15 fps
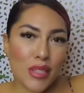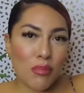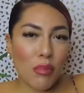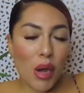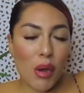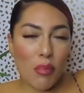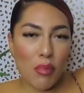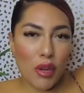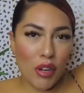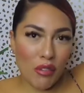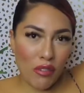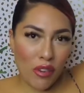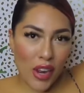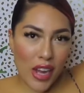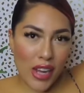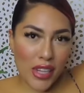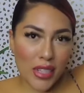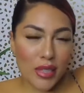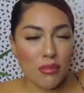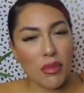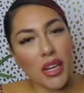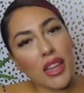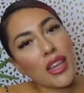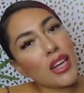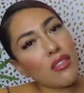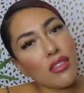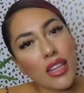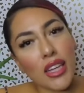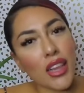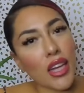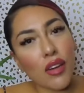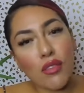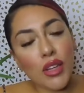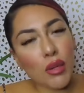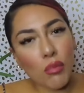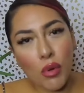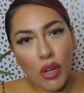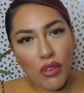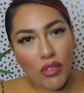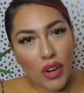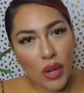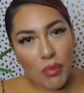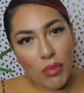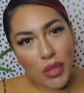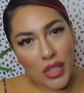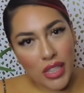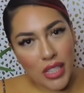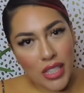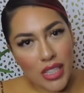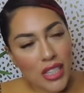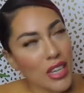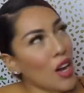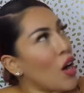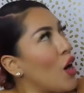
My boyfriend, my lovely, lovely boyfriend put this